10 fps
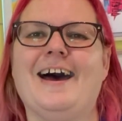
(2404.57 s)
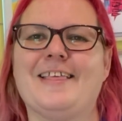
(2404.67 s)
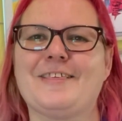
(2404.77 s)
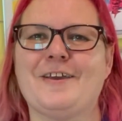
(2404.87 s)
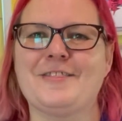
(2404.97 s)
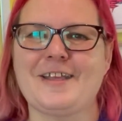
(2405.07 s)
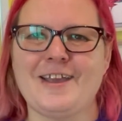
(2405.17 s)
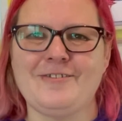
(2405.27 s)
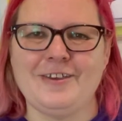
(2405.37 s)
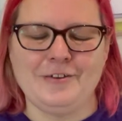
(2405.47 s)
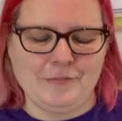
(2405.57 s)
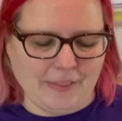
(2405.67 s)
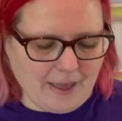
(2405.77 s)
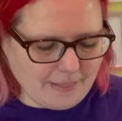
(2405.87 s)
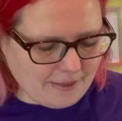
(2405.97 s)
So stay tuned for
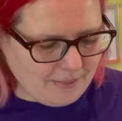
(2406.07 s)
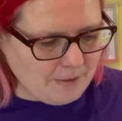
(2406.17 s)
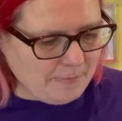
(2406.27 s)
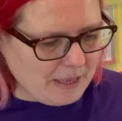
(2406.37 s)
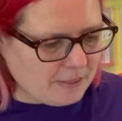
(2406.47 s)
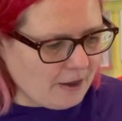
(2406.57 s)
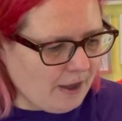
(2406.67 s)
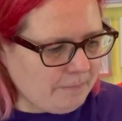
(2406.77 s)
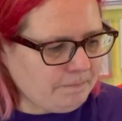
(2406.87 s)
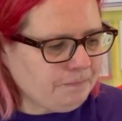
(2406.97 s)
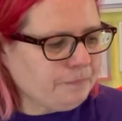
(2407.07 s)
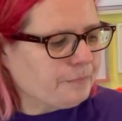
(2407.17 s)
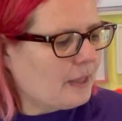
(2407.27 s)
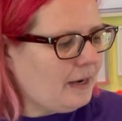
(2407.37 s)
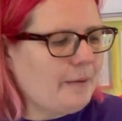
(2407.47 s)
that. In the meantime,
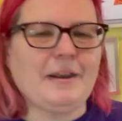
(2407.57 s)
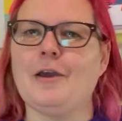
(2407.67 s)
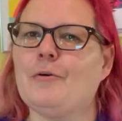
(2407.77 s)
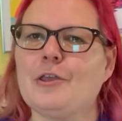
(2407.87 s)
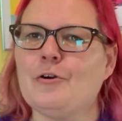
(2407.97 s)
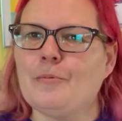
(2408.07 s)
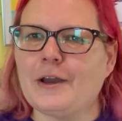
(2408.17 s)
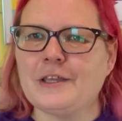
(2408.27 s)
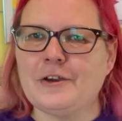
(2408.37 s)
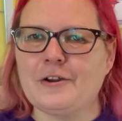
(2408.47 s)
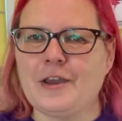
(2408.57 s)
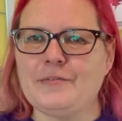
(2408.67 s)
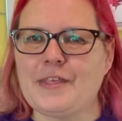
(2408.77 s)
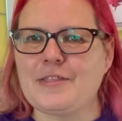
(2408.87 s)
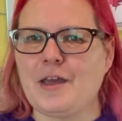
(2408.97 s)
let me know what you're working on over
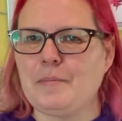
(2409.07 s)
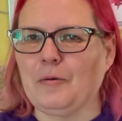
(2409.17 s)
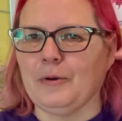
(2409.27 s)
the summer.